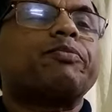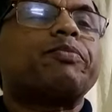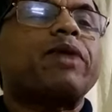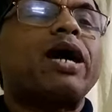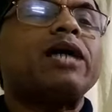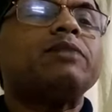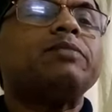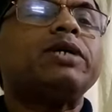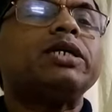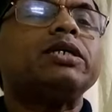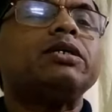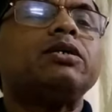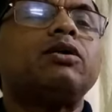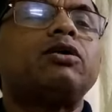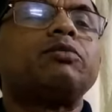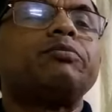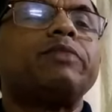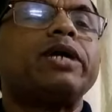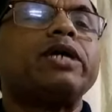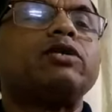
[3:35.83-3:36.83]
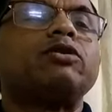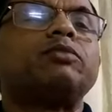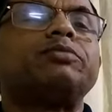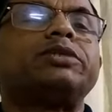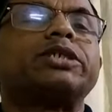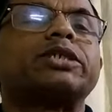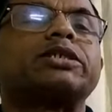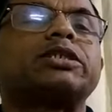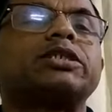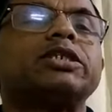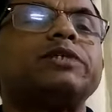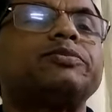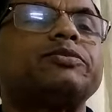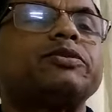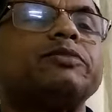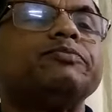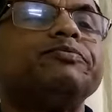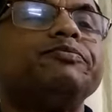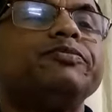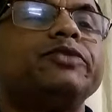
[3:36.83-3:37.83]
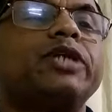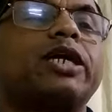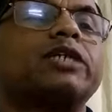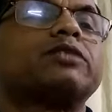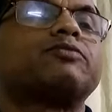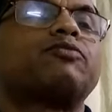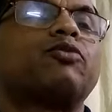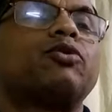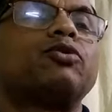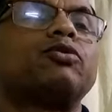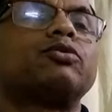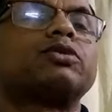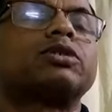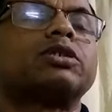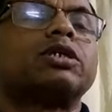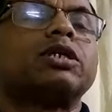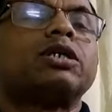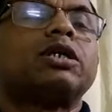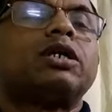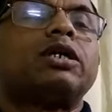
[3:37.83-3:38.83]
Primary or main objectives are as follows.